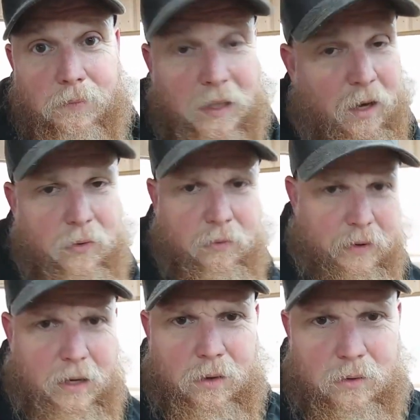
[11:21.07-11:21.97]
in other
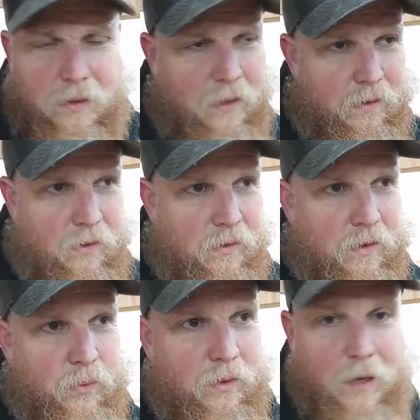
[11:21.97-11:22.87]
videos, not necessarily
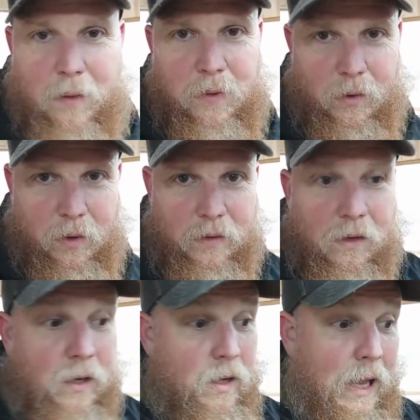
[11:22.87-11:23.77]
this one. I'm going to go ahead
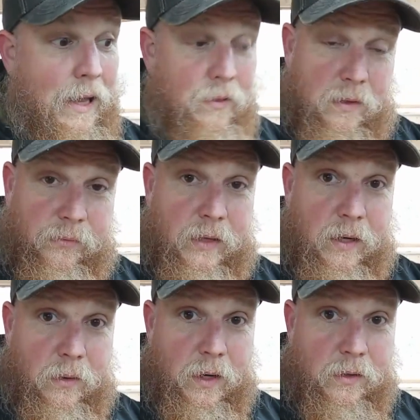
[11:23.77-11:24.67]
and end this
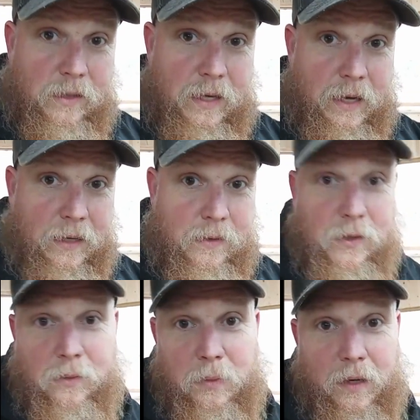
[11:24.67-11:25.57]
video here today
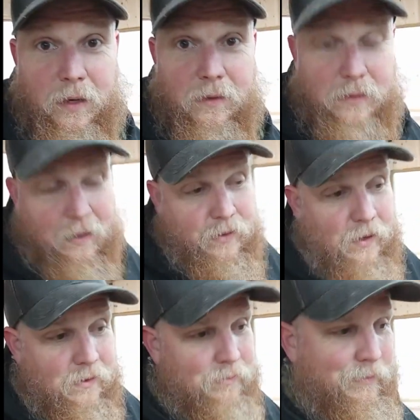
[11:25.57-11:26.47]
just because I
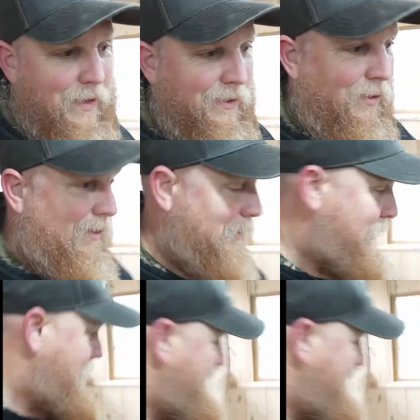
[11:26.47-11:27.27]
think it's kind of long.